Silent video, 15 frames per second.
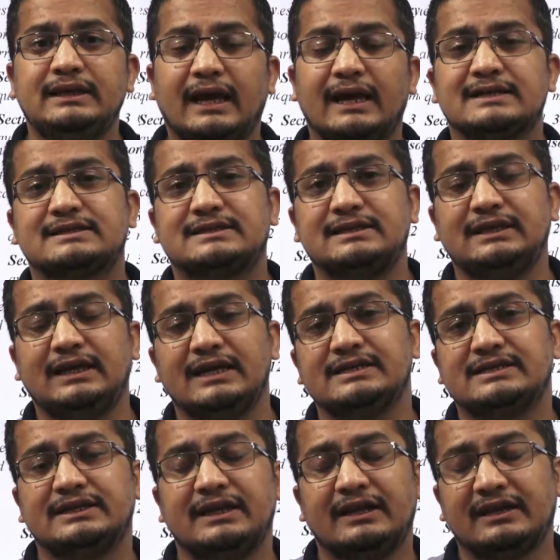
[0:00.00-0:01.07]
ESE
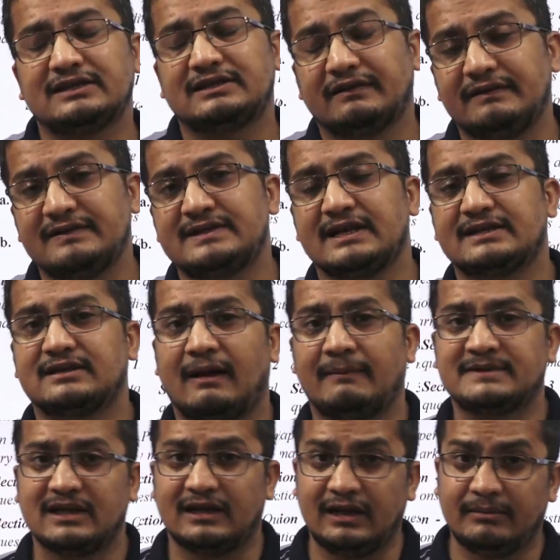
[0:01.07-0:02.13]
engineering service
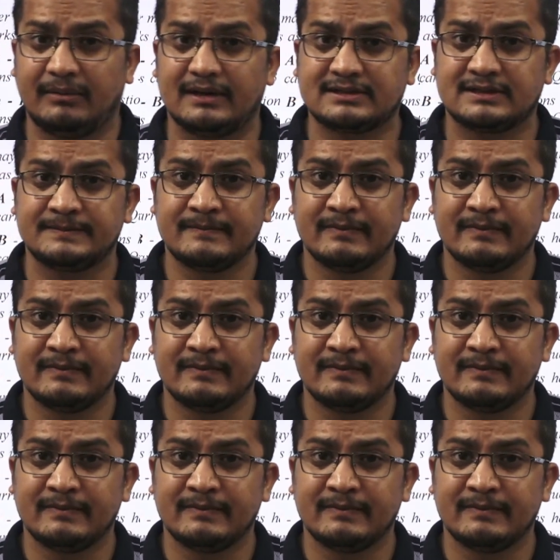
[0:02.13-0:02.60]
exam syllabus